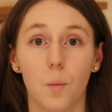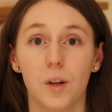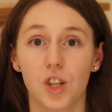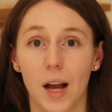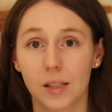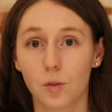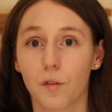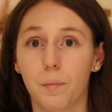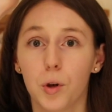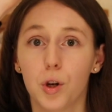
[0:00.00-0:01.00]
which had
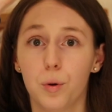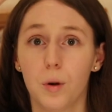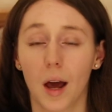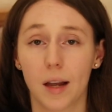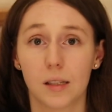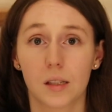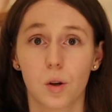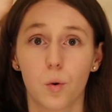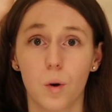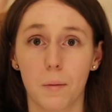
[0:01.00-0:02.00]
sort of blue
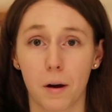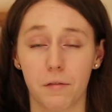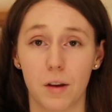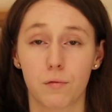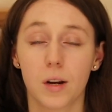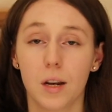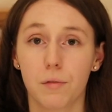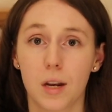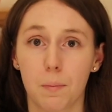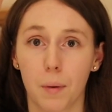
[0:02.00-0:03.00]
lights all above it, really,
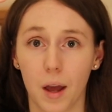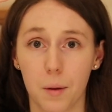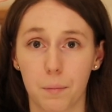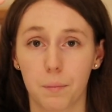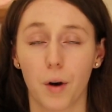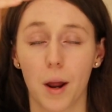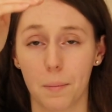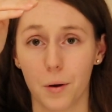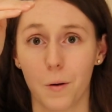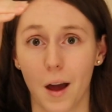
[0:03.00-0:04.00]
really bright, bright
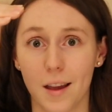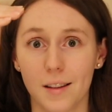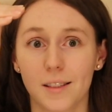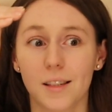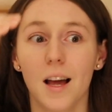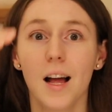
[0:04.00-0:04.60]
blue lights.